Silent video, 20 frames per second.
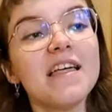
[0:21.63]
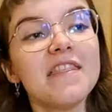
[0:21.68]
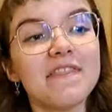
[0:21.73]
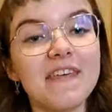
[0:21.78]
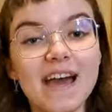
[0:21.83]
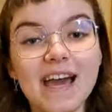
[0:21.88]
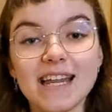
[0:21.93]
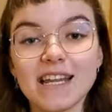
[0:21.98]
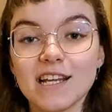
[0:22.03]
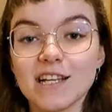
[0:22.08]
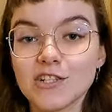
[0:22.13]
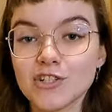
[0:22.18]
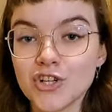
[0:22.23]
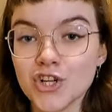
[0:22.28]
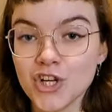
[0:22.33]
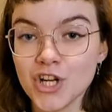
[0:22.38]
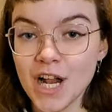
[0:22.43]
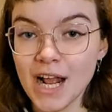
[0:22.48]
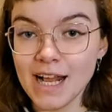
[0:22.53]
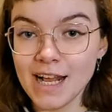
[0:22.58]
then
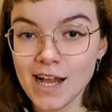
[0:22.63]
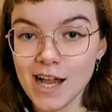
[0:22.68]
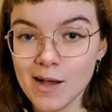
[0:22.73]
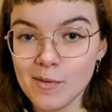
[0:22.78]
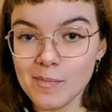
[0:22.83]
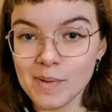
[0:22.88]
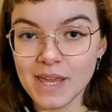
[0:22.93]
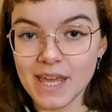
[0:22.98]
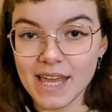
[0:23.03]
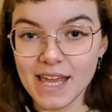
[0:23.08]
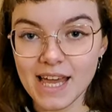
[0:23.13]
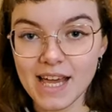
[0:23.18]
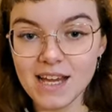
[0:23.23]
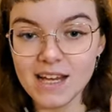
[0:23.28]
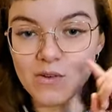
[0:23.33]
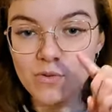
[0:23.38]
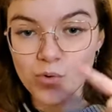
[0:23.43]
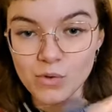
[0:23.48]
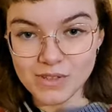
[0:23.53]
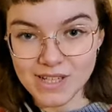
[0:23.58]
check up here
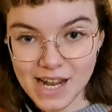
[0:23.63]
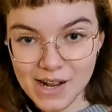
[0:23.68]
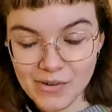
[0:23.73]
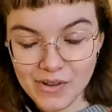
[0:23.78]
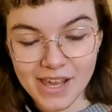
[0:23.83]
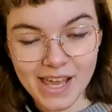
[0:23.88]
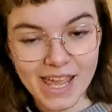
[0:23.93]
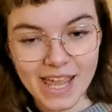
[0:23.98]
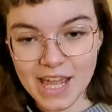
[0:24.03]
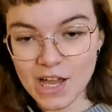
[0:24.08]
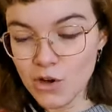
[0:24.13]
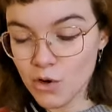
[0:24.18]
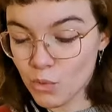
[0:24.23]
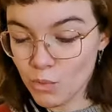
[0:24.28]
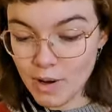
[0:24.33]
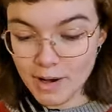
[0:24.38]
or down here or